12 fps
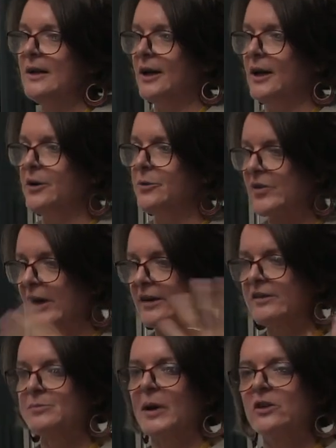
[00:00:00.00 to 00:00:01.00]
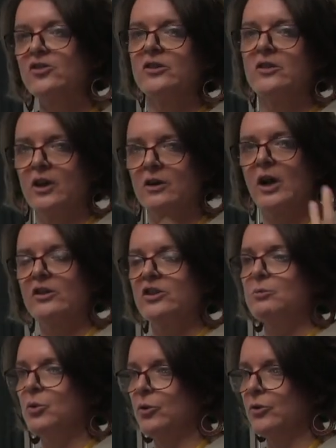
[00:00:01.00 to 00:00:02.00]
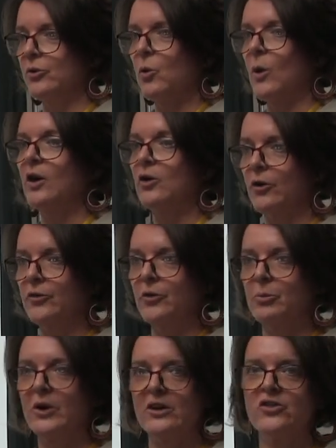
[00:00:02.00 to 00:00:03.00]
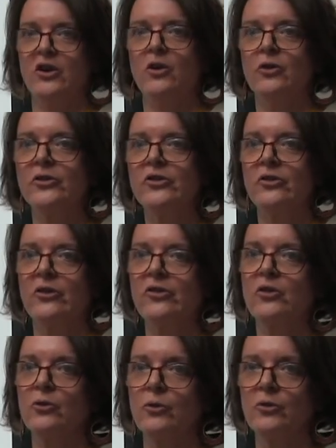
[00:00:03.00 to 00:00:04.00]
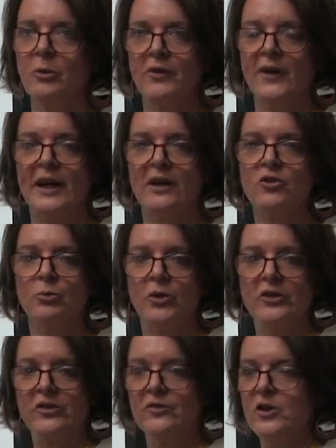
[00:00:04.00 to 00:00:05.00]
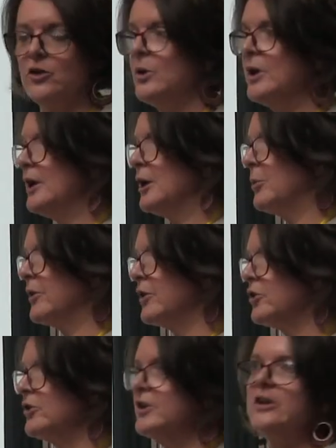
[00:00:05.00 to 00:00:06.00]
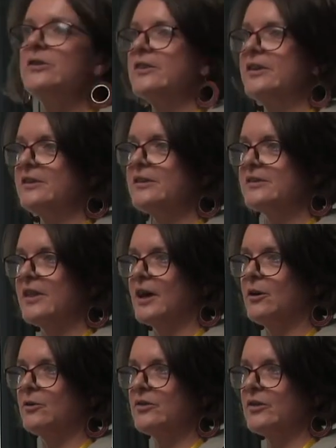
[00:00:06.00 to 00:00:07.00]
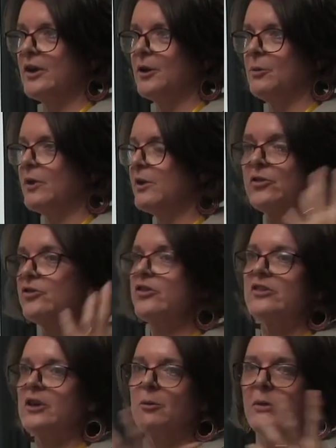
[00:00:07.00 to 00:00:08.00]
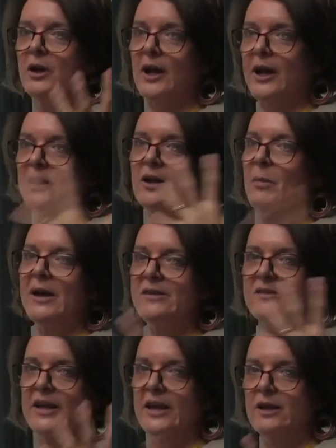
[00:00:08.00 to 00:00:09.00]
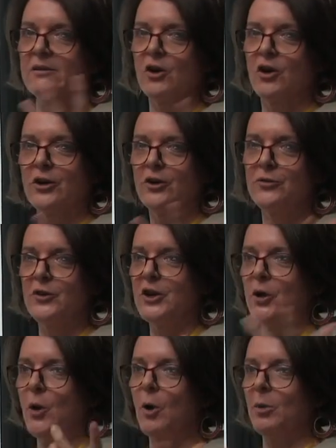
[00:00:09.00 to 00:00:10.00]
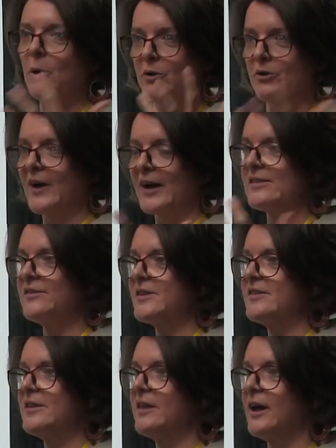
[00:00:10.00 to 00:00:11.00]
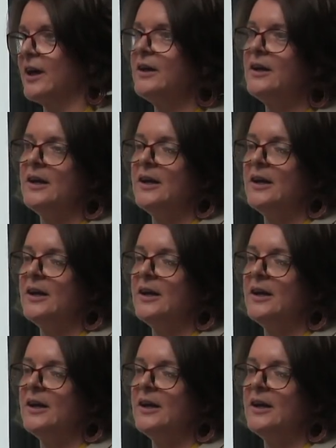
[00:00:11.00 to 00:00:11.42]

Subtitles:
And it was that expansion that had actually put quite a lot of the pressure onto the school from a financial point of view. But the good news is that, and it's just an amazing kind of, hubbub of activity there.